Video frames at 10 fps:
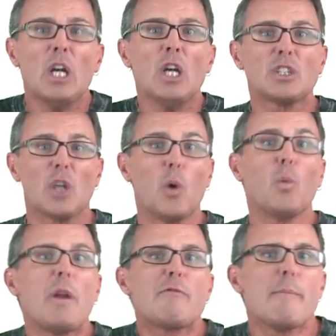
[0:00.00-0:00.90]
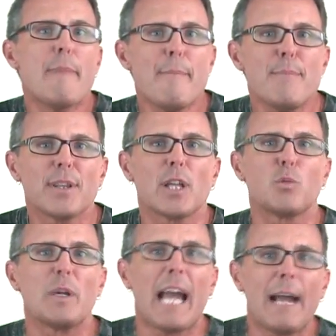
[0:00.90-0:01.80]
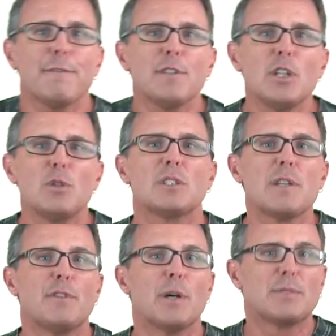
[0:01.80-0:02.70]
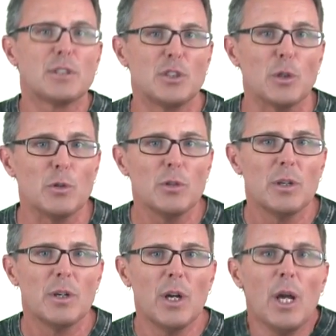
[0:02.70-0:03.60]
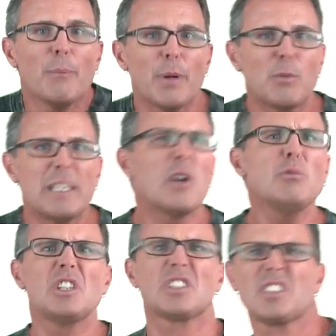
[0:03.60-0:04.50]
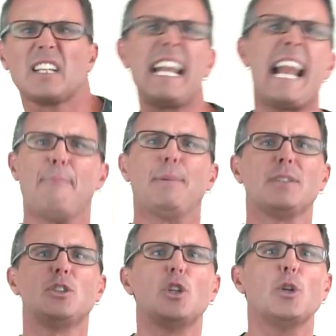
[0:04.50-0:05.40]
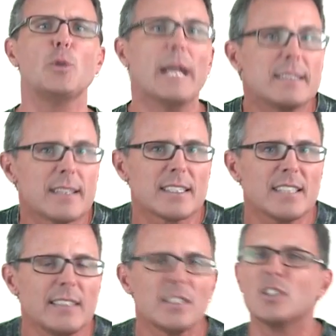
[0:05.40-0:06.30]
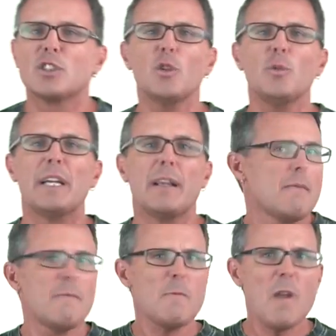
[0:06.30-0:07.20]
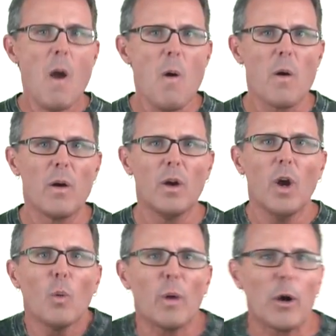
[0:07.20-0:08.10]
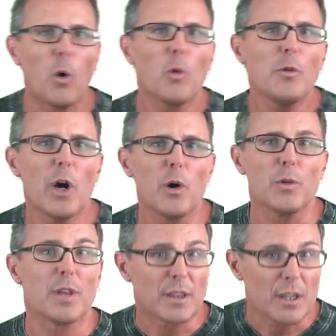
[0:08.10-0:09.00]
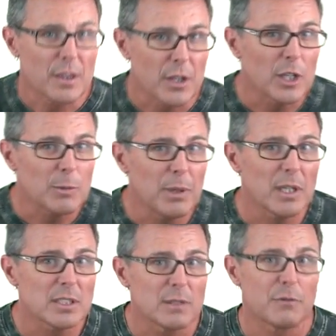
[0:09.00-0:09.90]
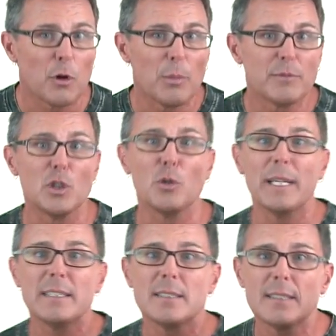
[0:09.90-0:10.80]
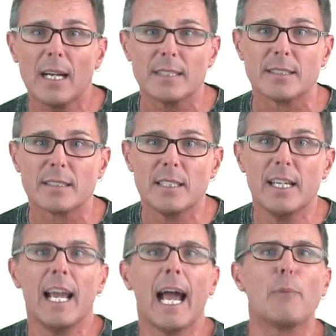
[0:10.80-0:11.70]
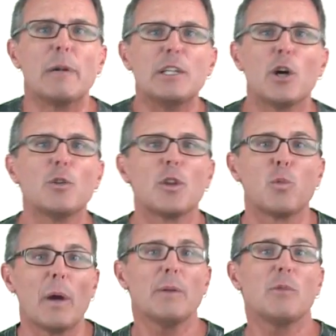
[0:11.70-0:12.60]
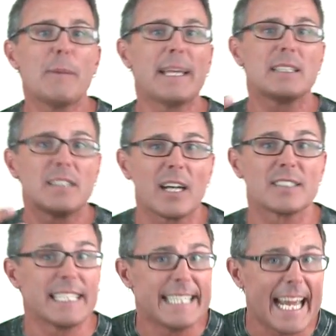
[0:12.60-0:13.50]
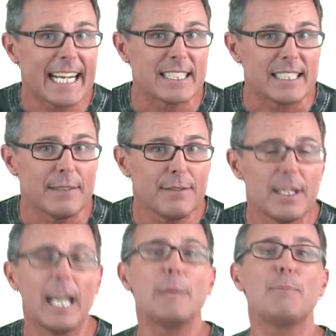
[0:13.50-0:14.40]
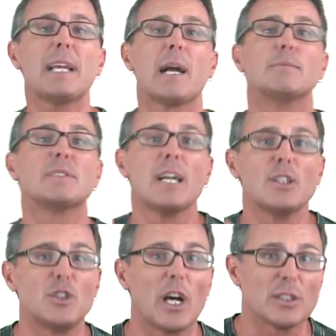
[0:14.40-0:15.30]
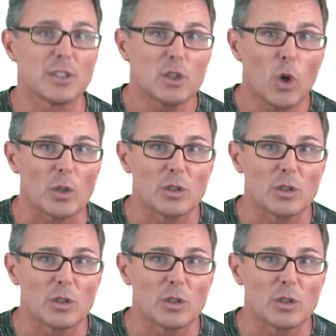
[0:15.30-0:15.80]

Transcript: So we remember that we have to use the verb to do, but we don't just slap do into the sentence, do we? No, we all know that the third person form of do is does. And we know that when we make does negative, it becomes does not.